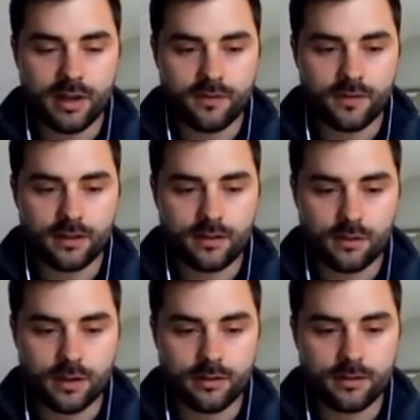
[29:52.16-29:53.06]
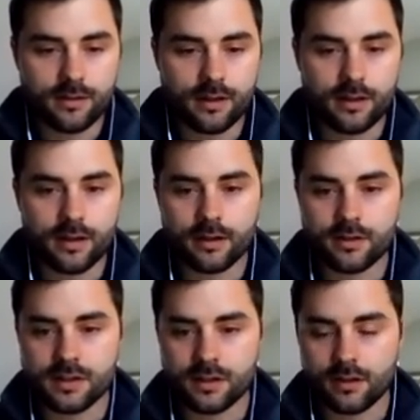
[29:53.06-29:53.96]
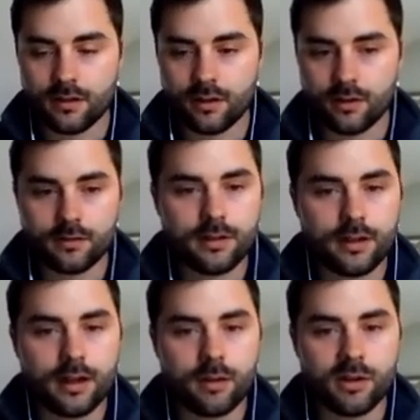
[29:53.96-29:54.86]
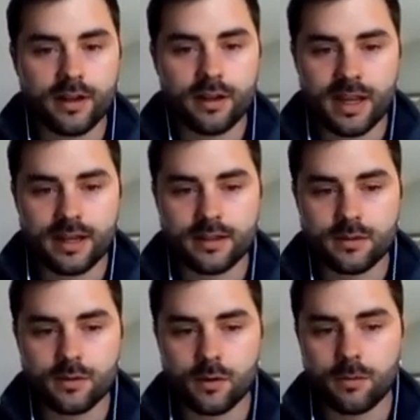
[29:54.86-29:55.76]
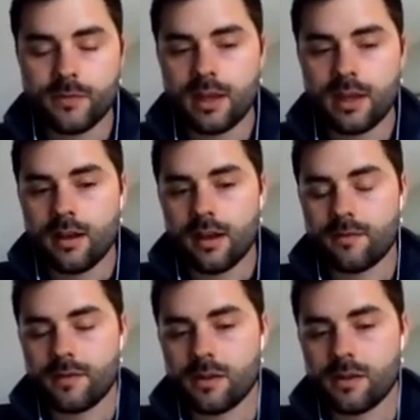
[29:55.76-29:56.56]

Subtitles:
of benefit to it, and just a good little preventive maintenance tool. If